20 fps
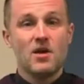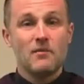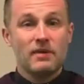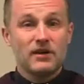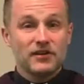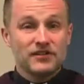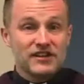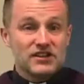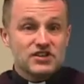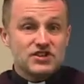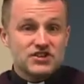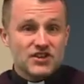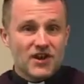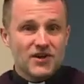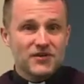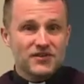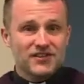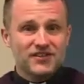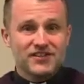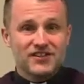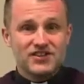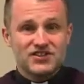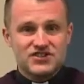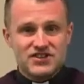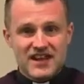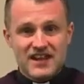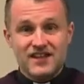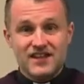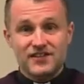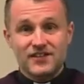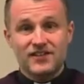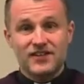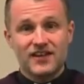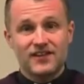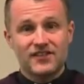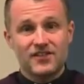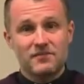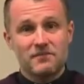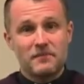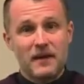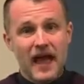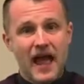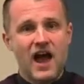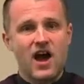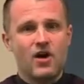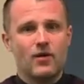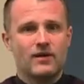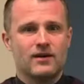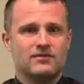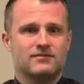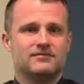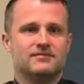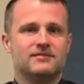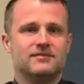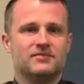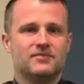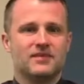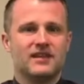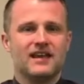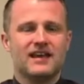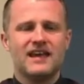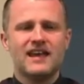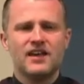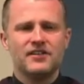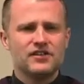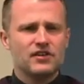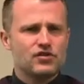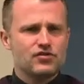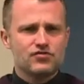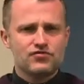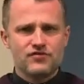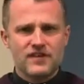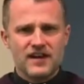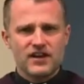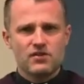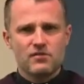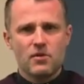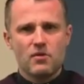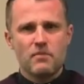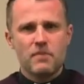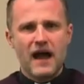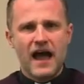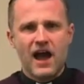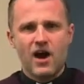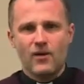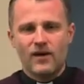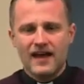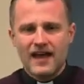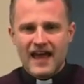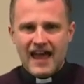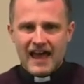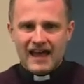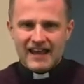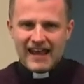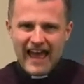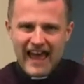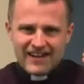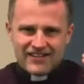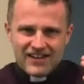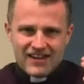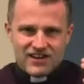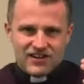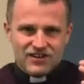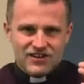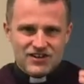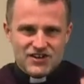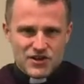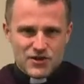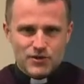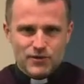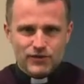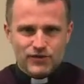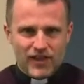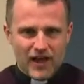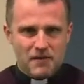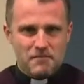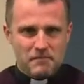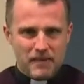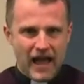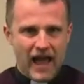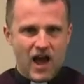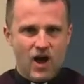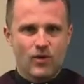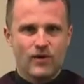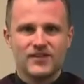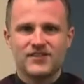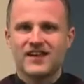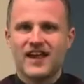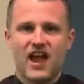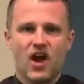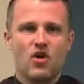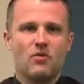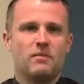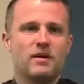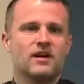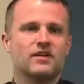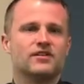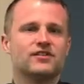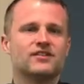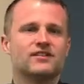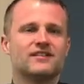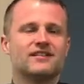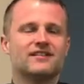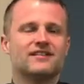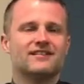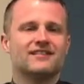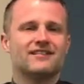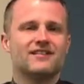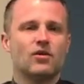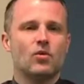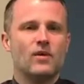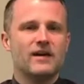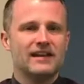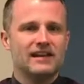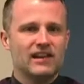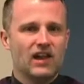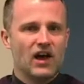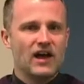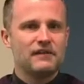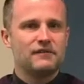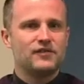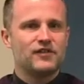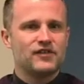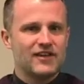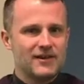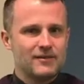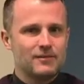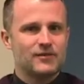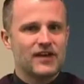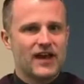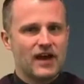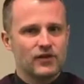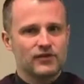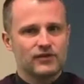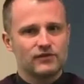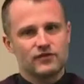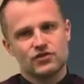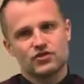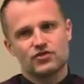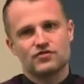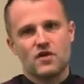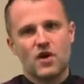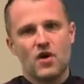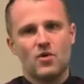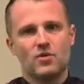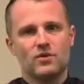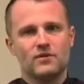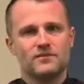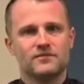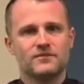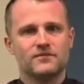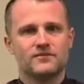Because it shows us that Jesus has the power. He has incredible power, and, and he can use that power to help us when life seems out of control.